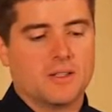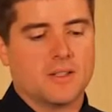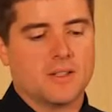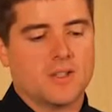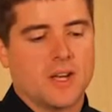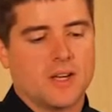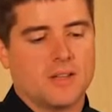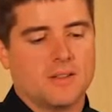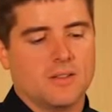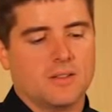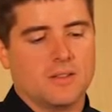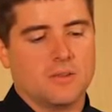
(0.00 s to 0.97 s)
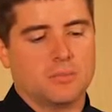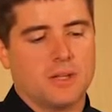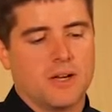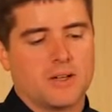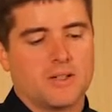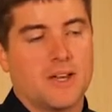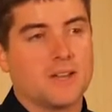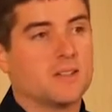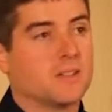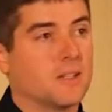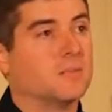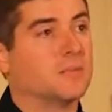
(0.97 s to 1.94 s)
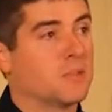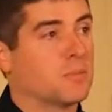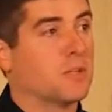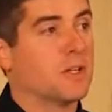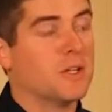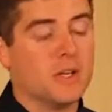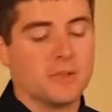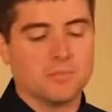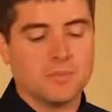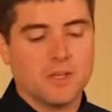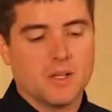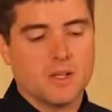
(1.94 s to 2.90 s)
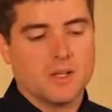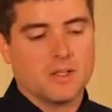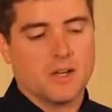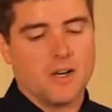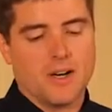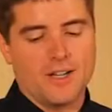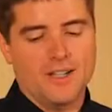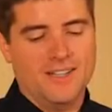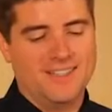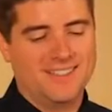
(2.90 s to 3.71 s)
Let's check it, the old plier test. Yeah, it looks pretty good. All right.